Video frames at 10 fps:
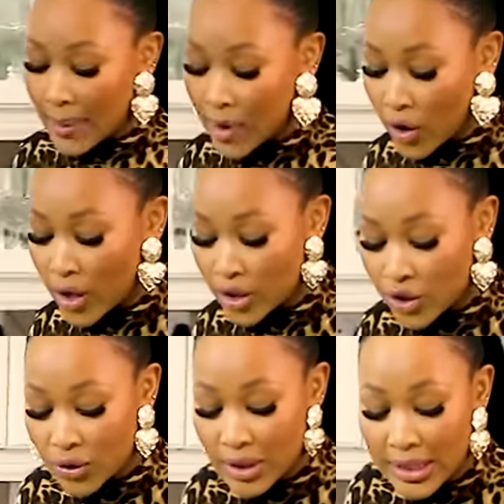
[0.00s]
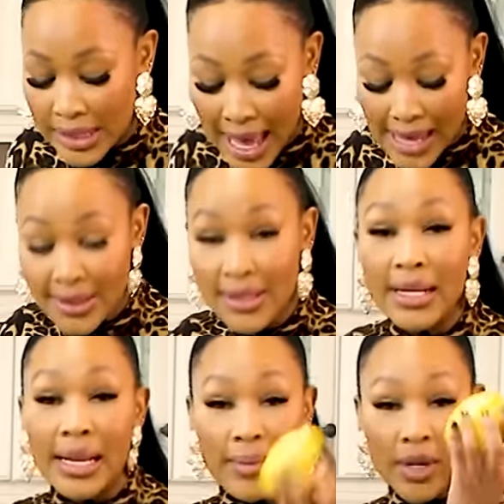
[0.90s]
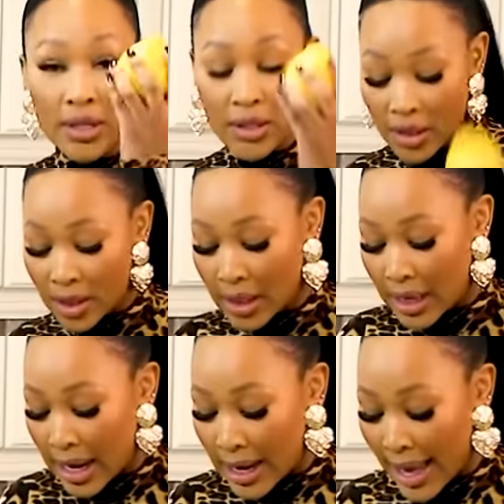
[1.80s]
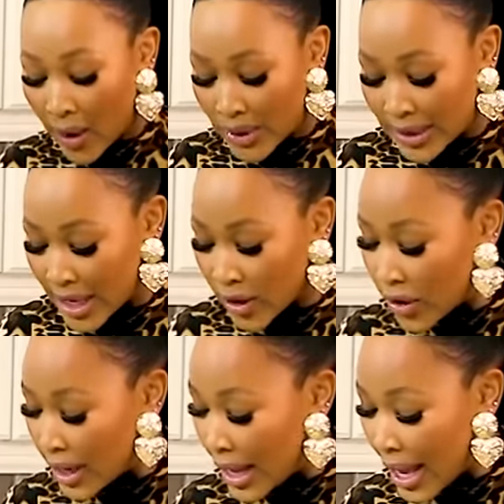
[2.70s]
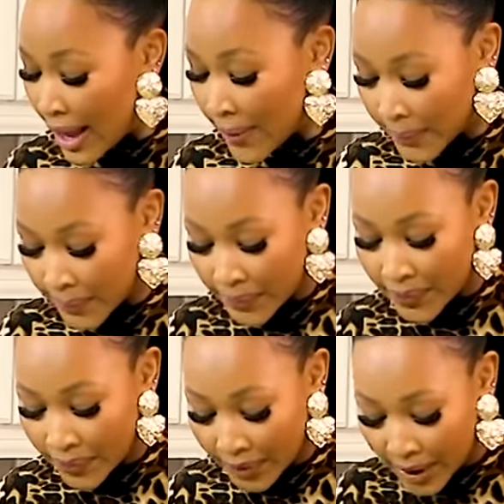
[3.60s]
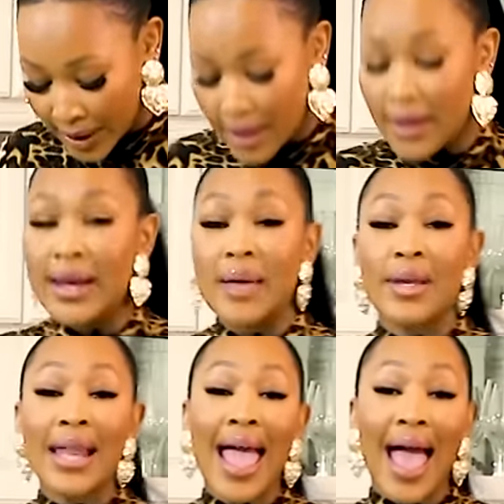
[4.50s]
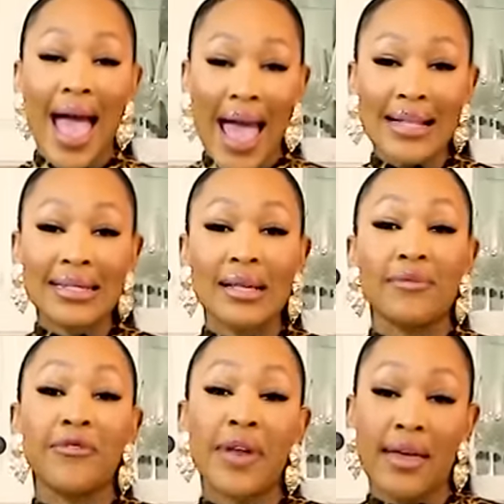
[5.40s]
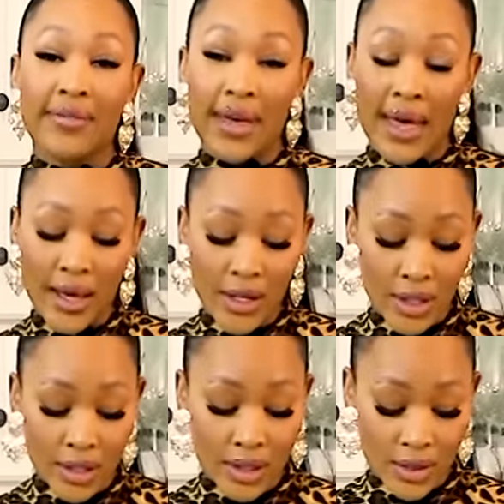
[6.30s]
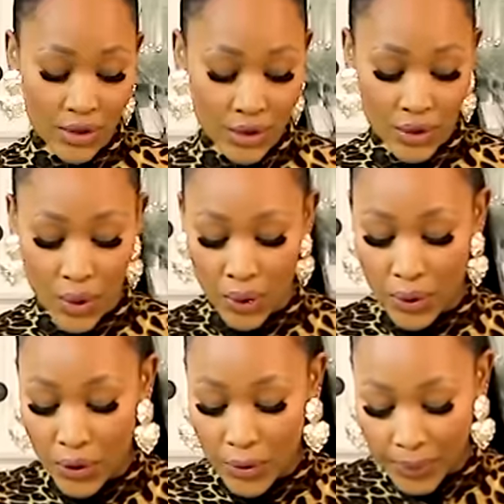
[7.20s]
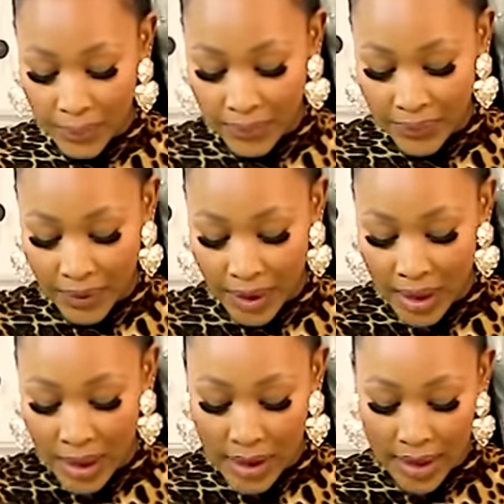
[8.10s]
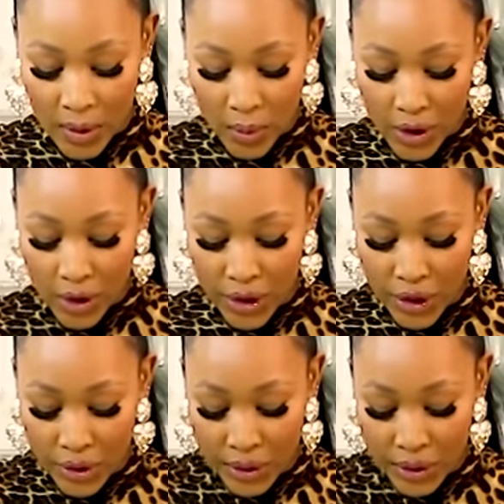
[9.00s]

I'm going to slice the lemon. Like we said earlier, lemon adds some flavor. So that's what we're going to do.